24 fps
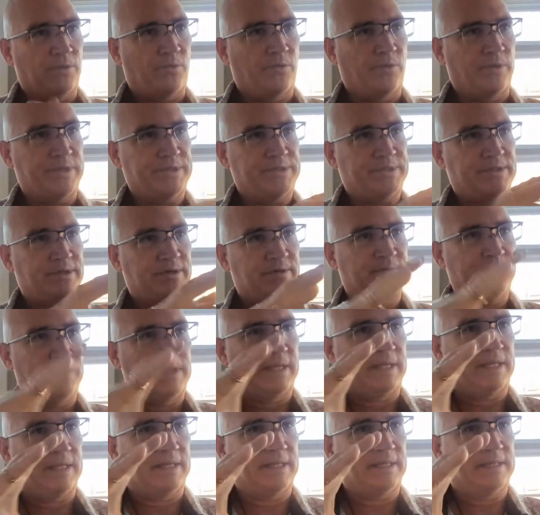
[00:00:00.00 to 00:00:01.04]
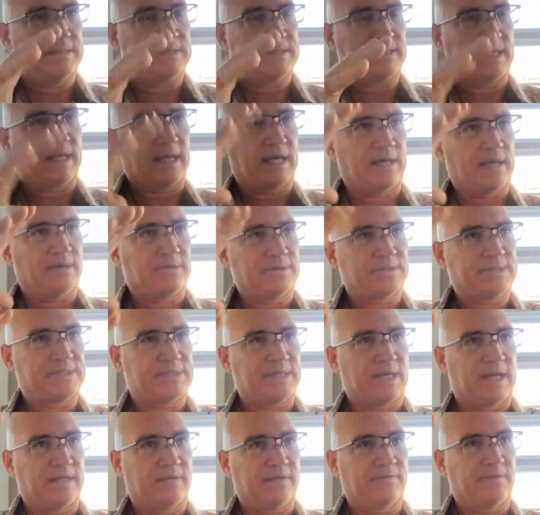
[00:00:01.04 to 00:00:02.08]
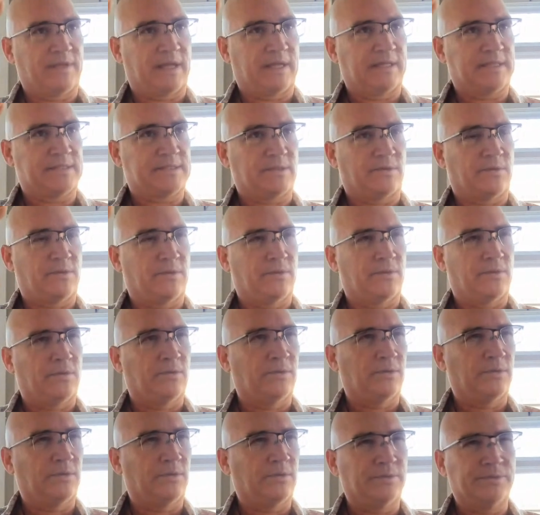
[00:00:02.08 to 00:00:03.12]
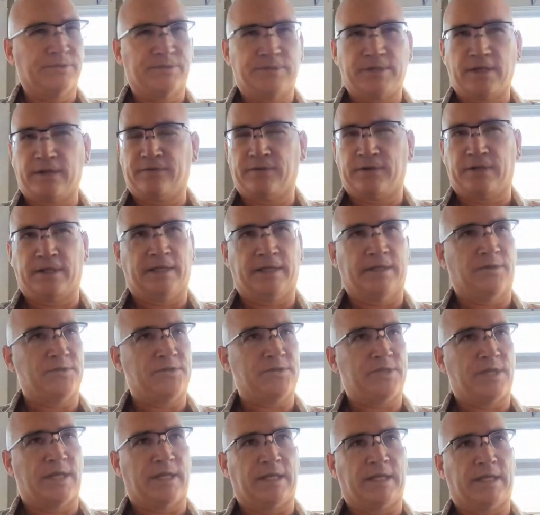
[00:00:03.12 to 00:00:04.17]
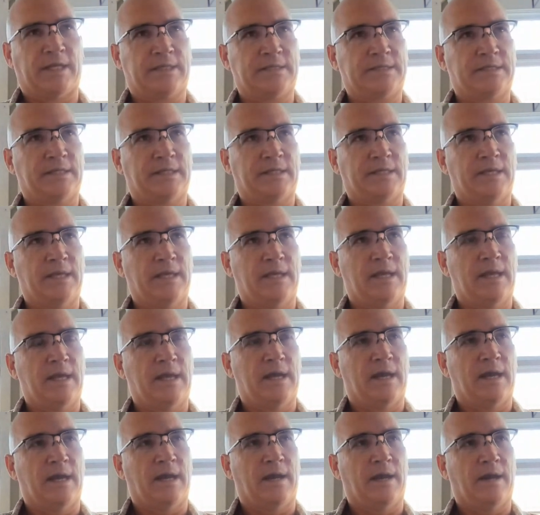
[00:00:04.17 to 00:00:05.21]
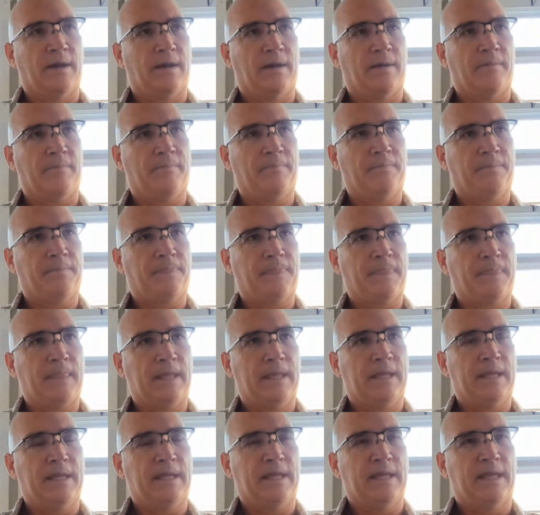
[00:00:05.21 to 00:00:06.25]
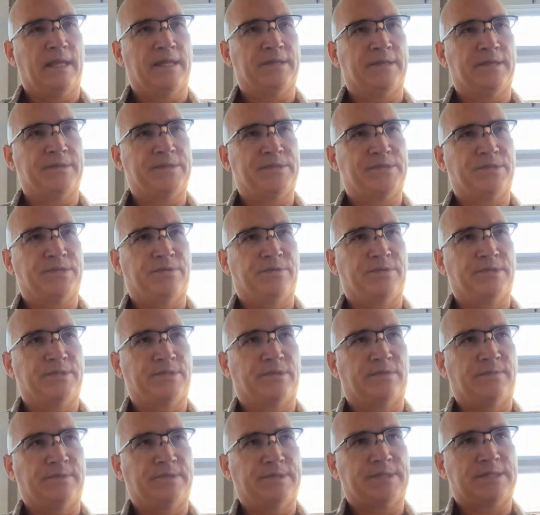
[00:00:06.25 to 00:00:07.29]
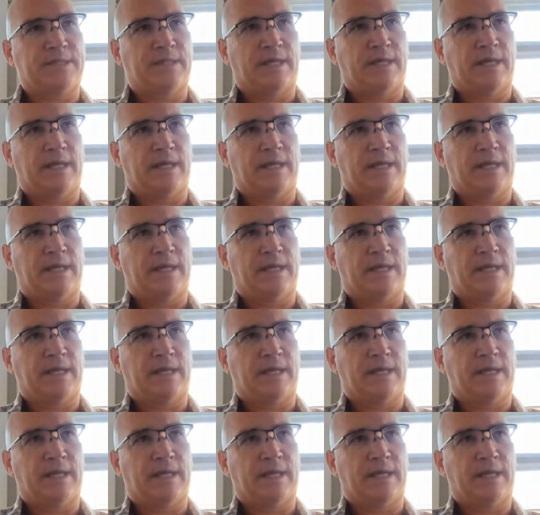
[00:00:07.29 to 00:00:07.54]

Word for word: the wisdom is outside of that, it's a whole different energetics. Um, and so it's almost like